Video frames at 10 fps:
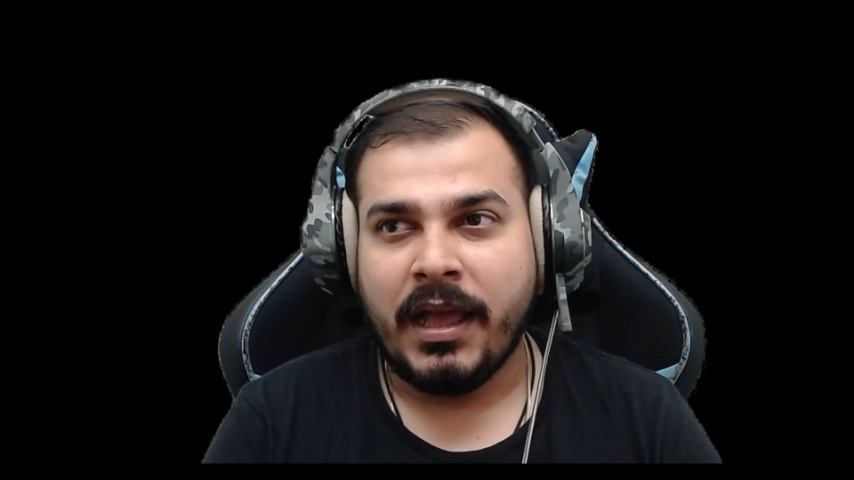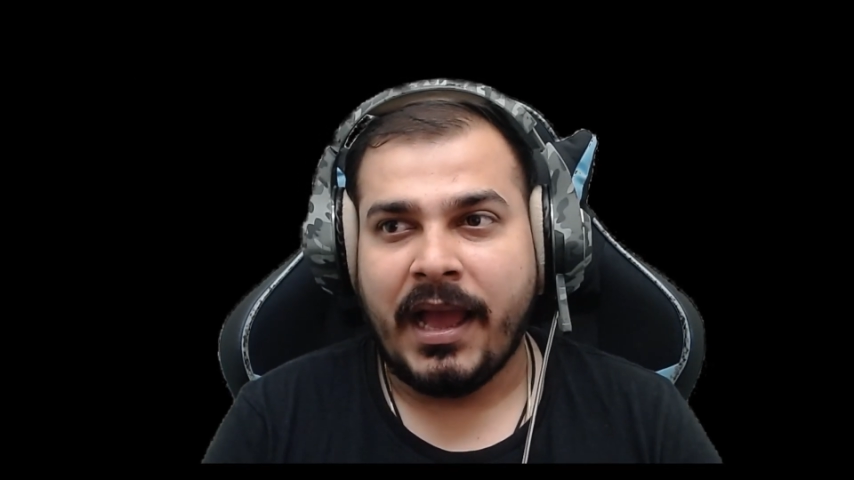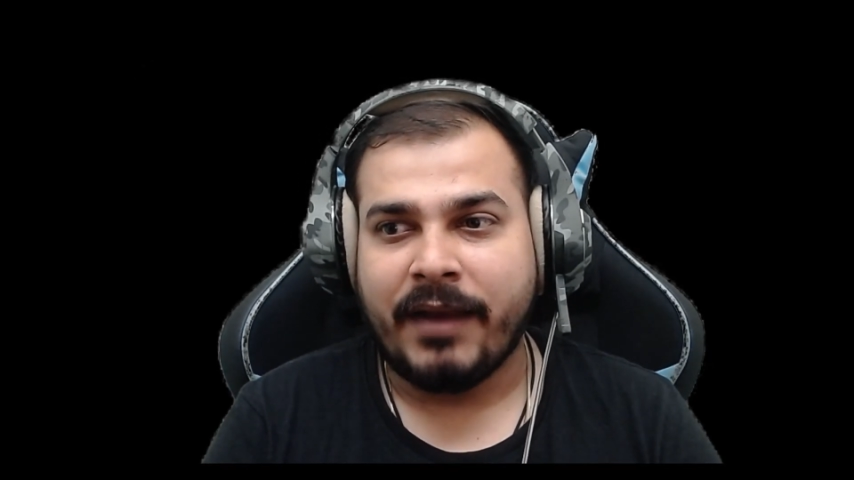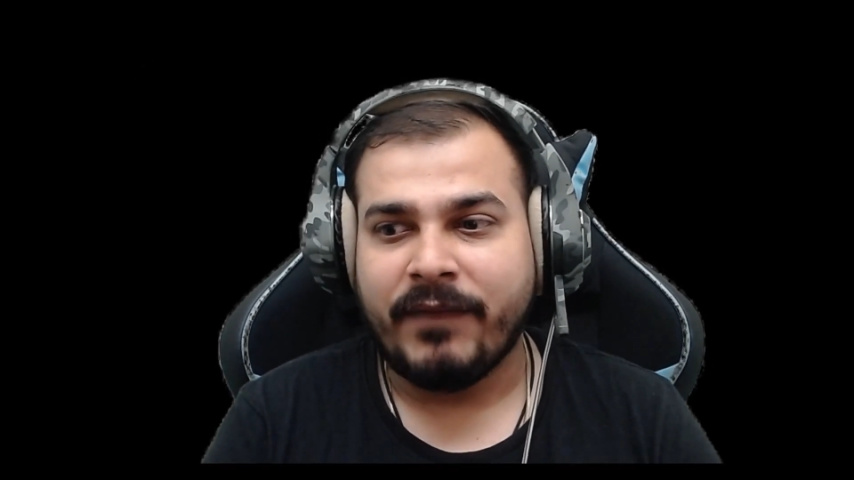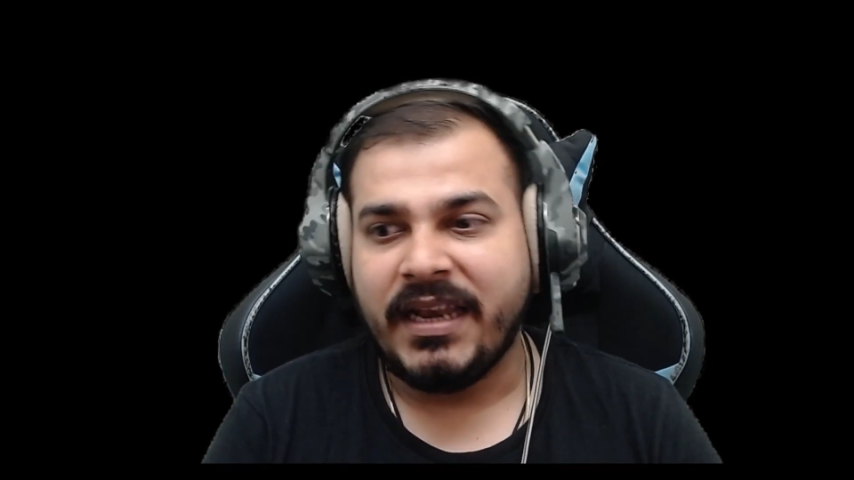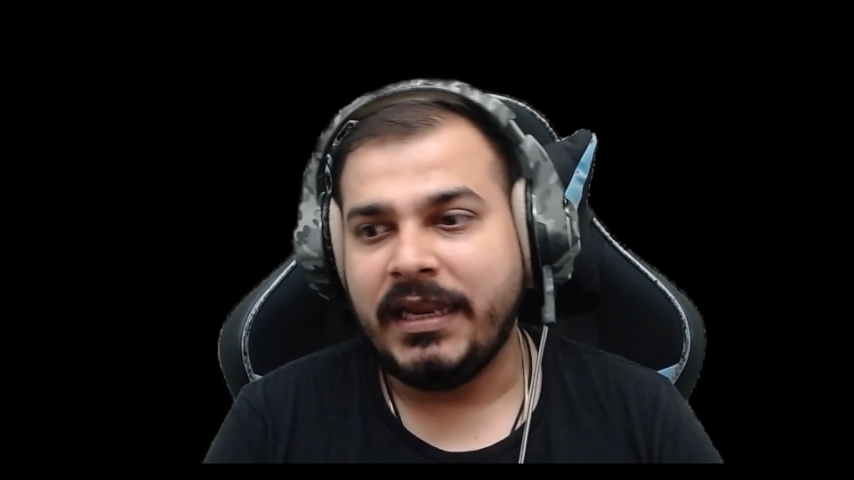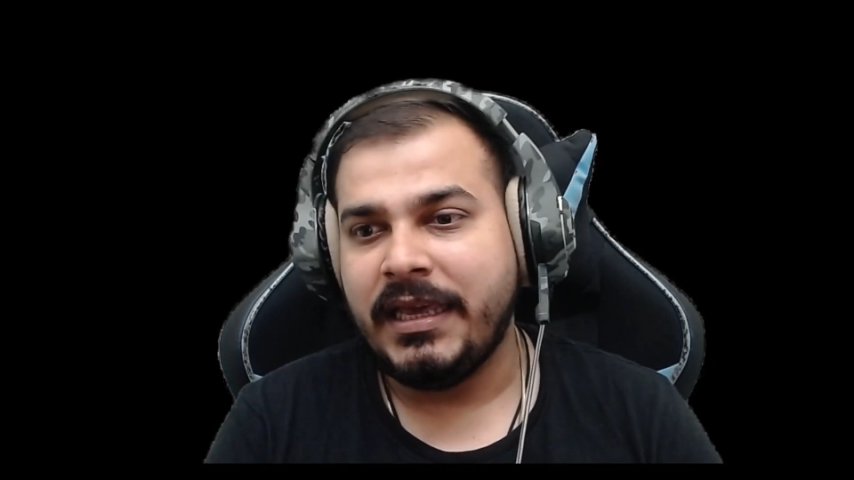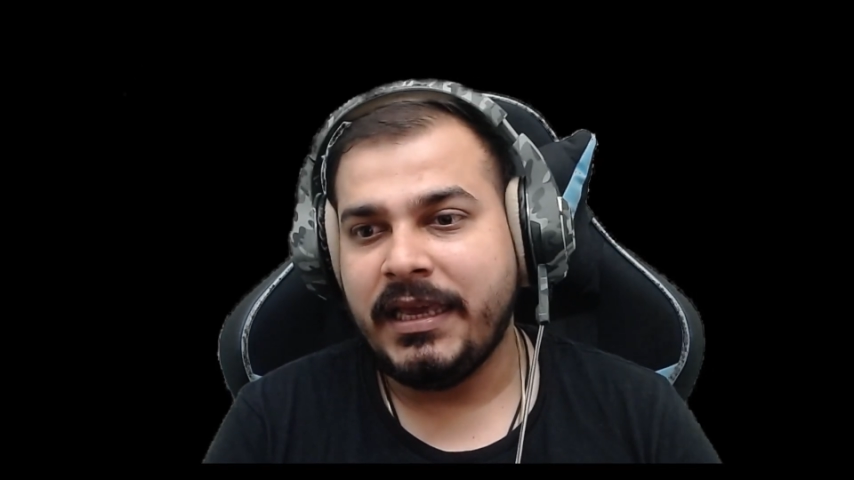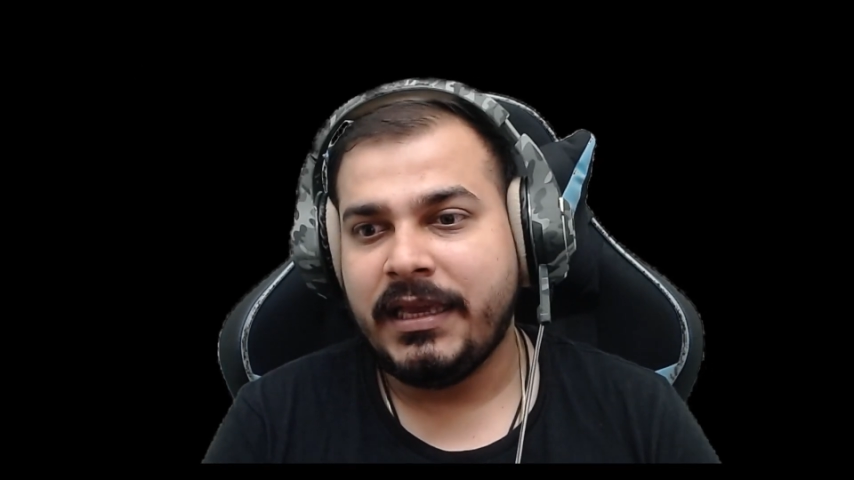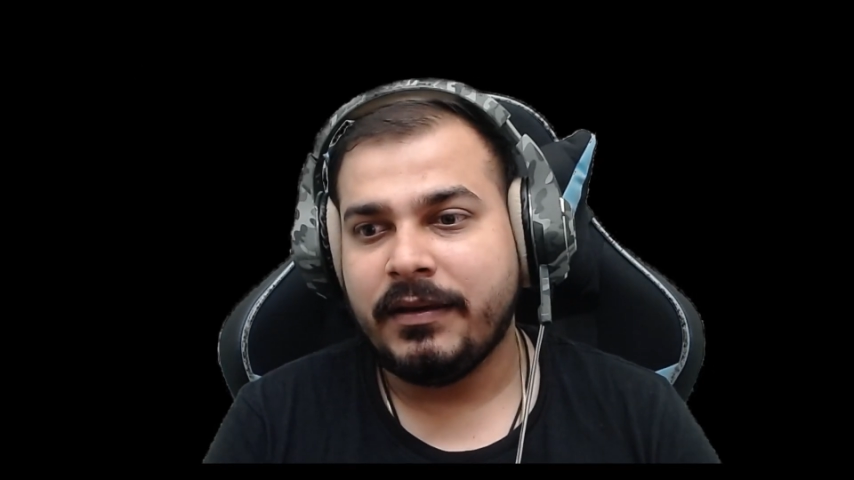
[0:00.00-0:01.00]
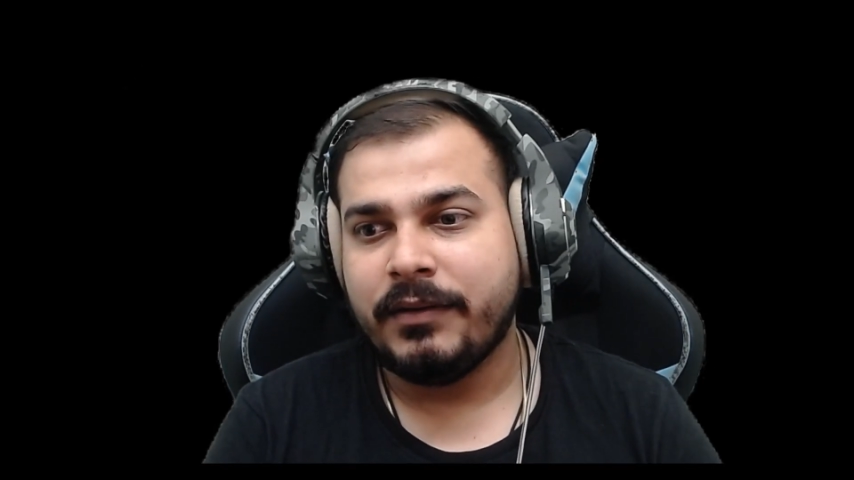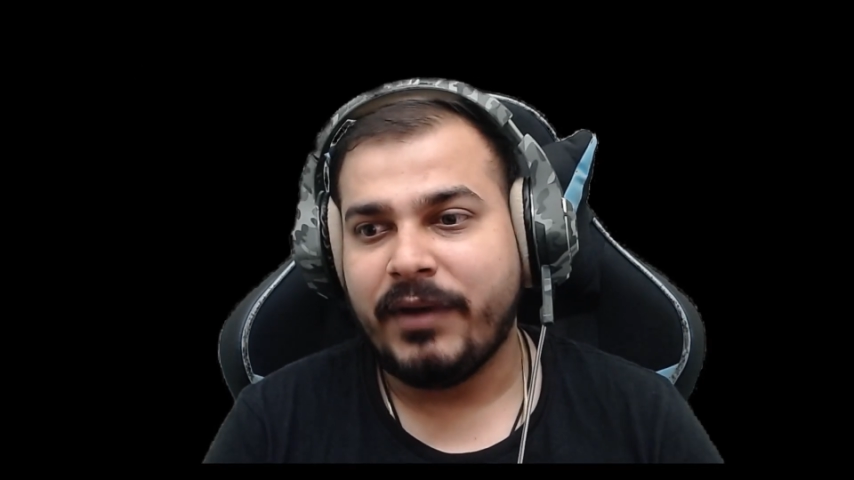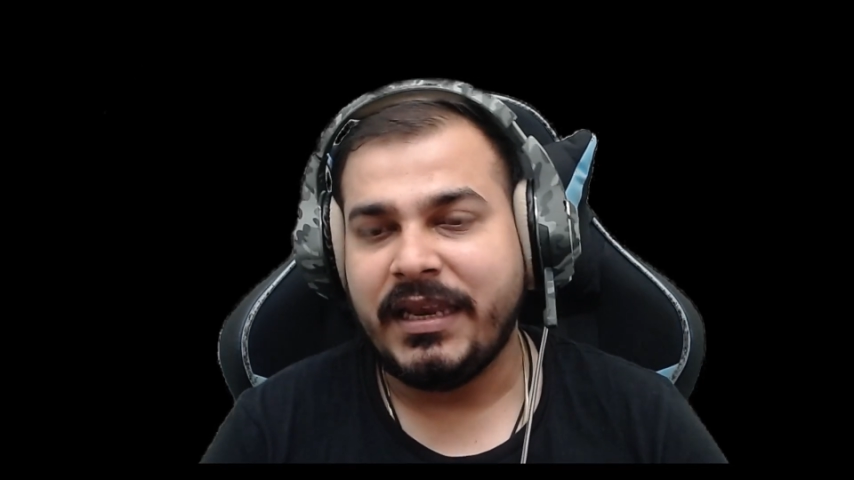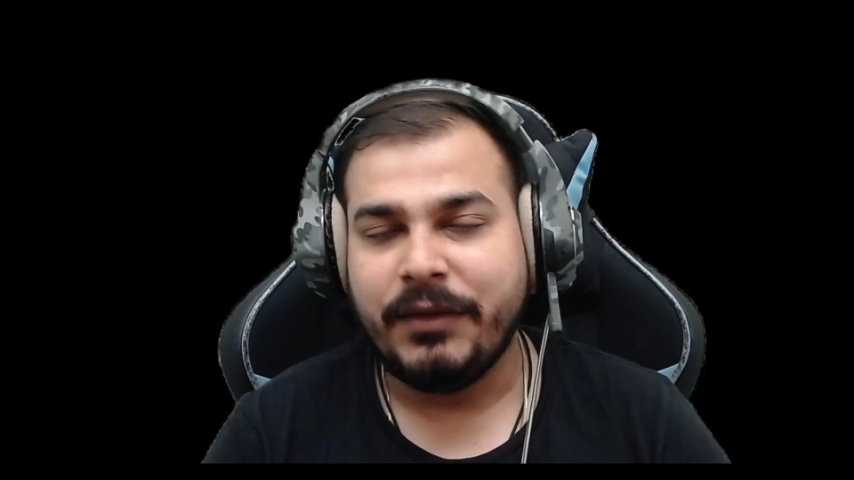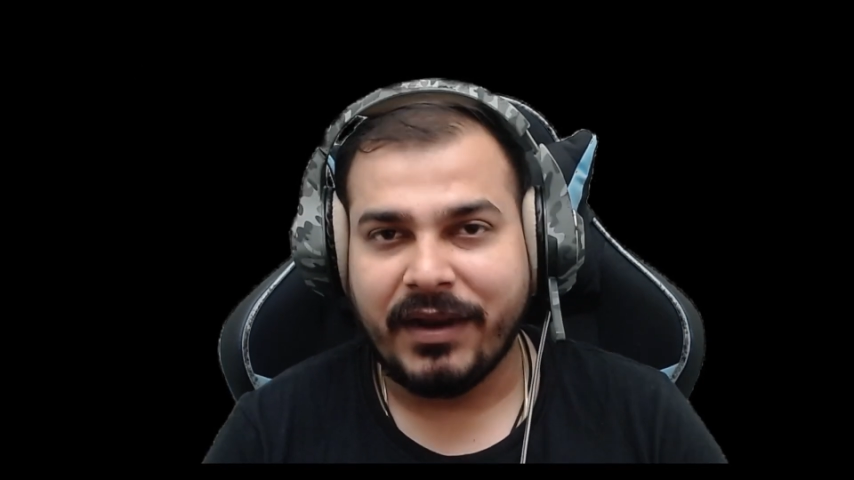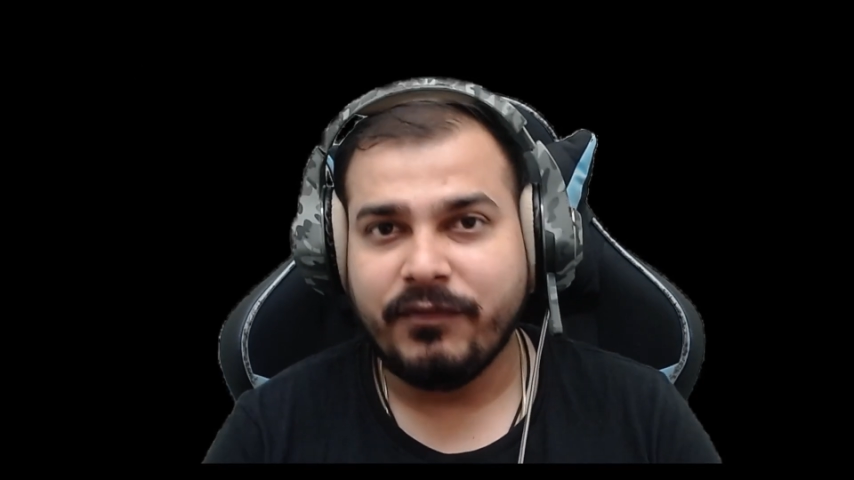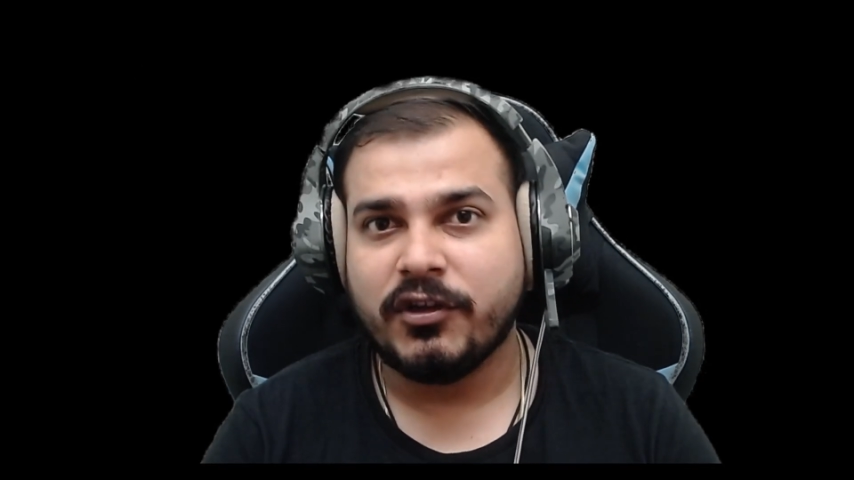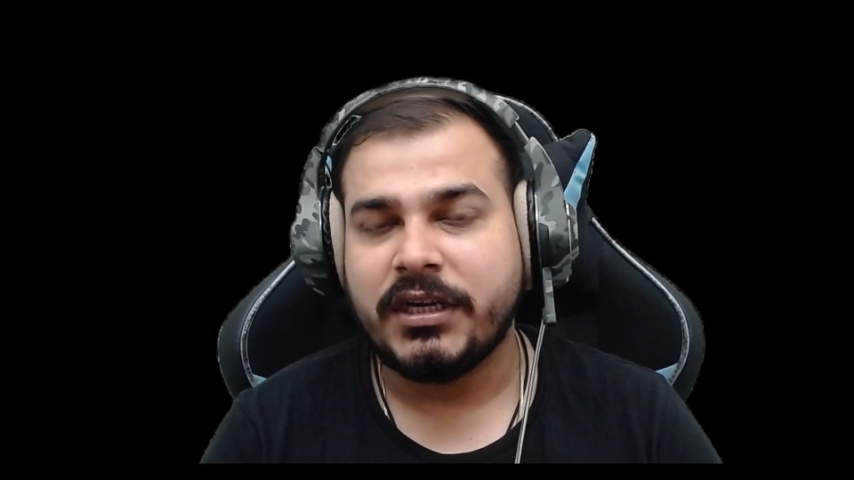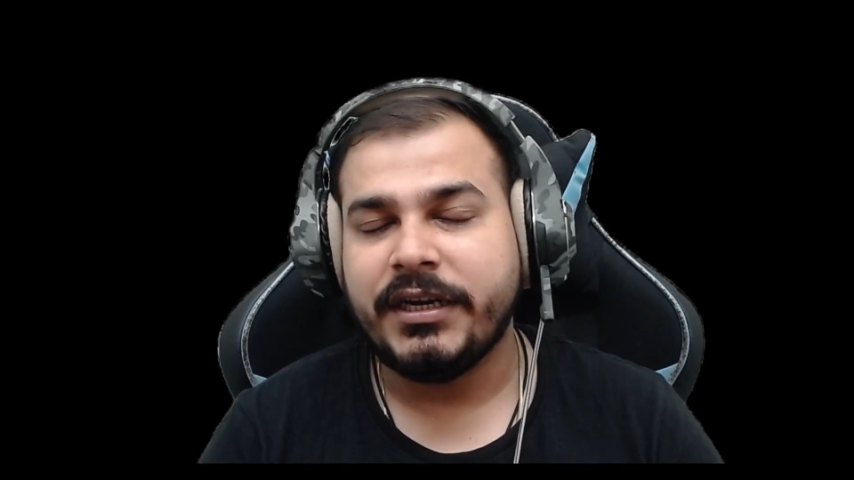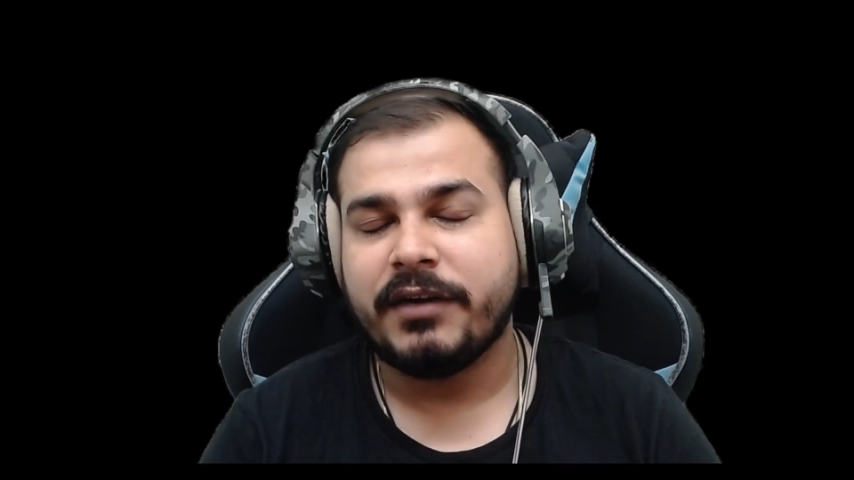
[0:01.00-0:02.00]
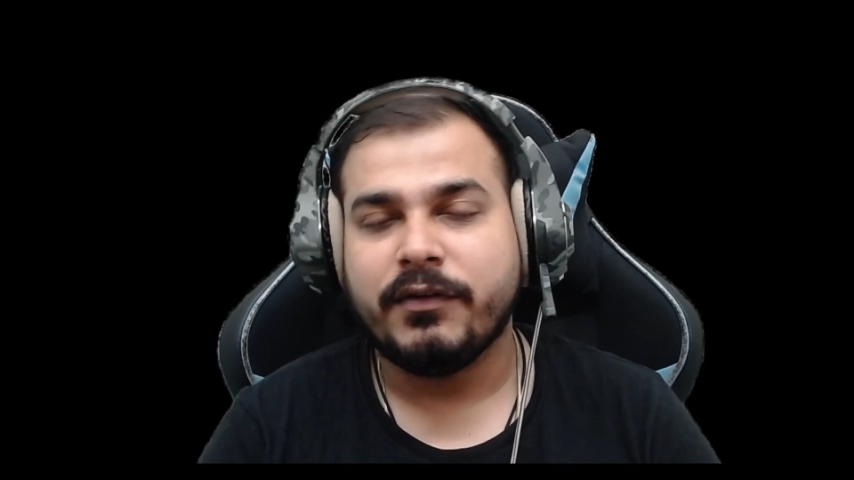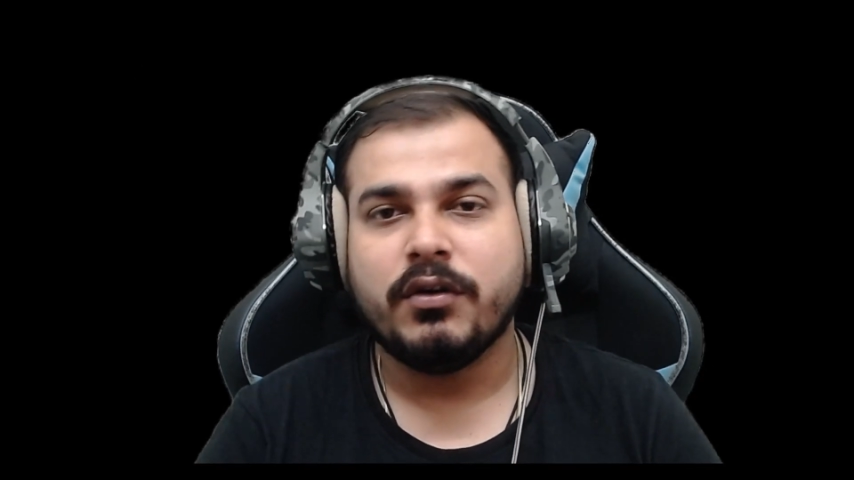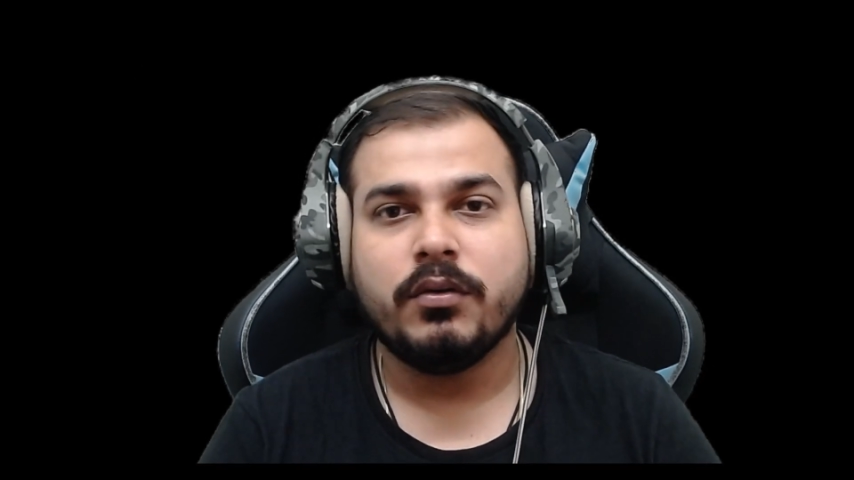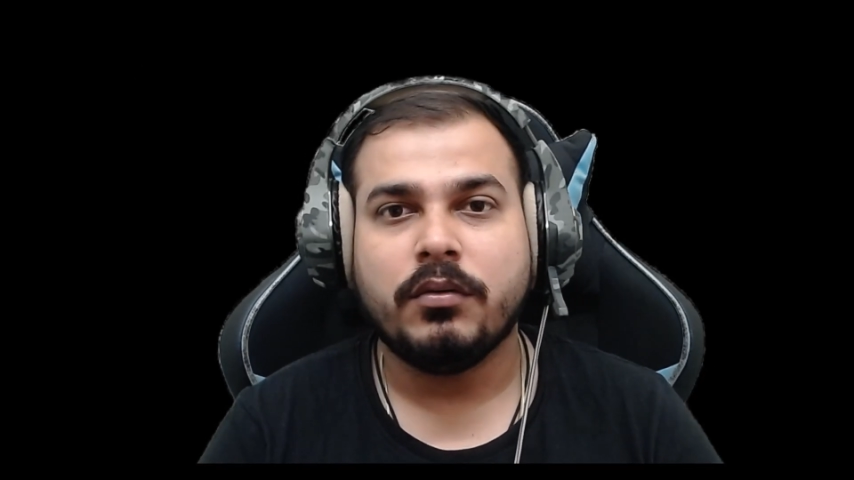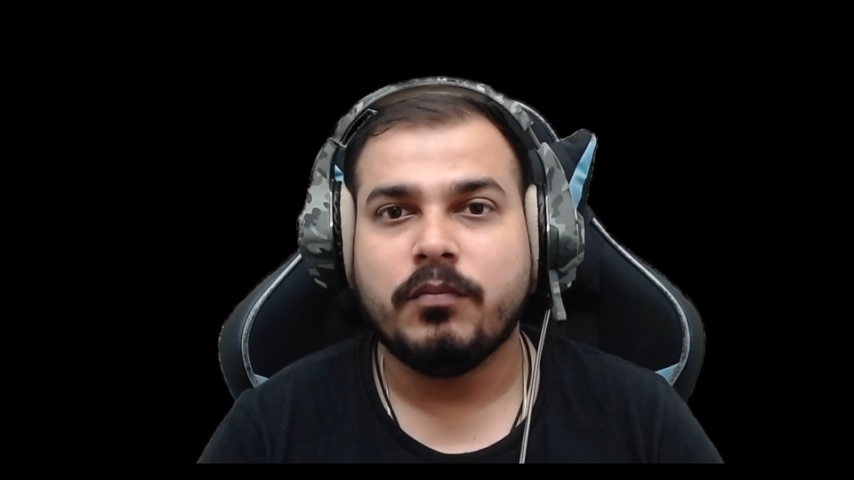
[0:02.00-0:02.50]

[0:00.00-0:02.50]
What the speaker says: And when he went for the interview,